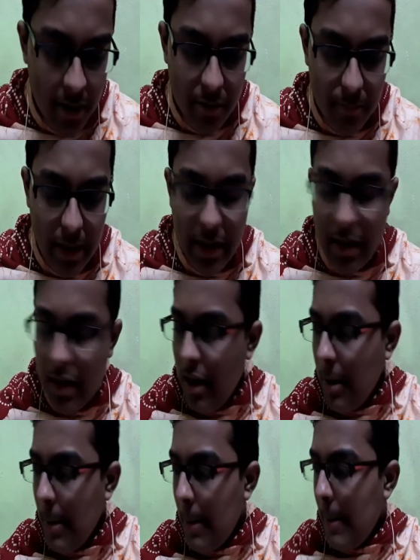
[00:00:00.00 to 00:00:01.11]
So mainly
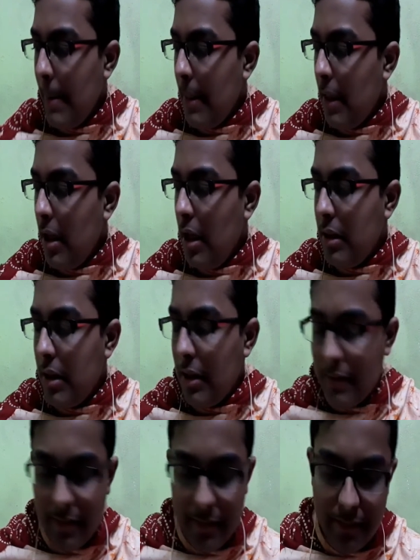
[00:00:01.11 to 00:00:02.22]
in this